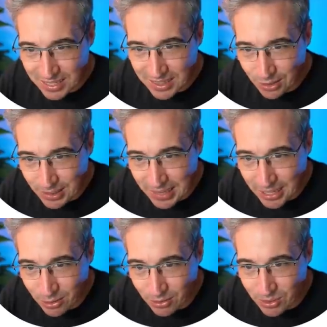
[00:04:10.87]
like little
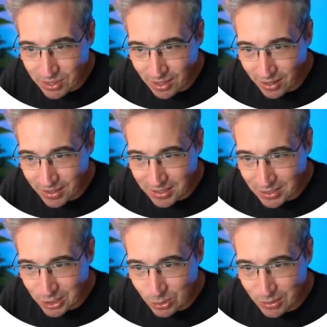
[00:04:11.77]
layers on this
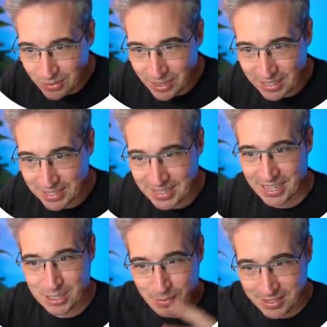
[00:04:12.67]
too of like the
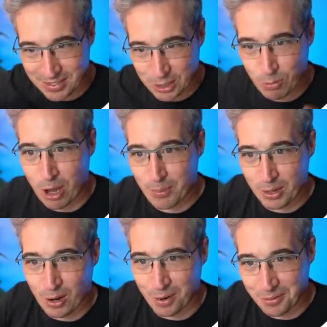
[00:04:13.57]
text message popping
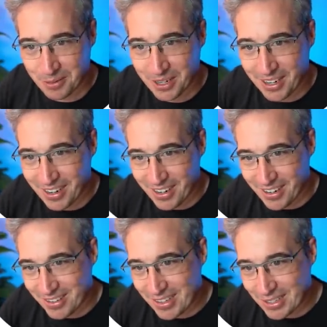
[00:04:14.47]
off.
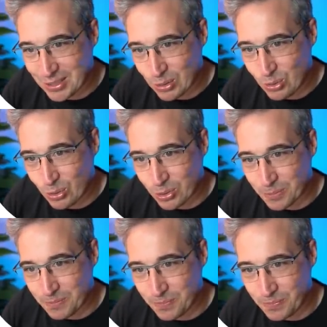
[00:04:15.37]
That's so cool.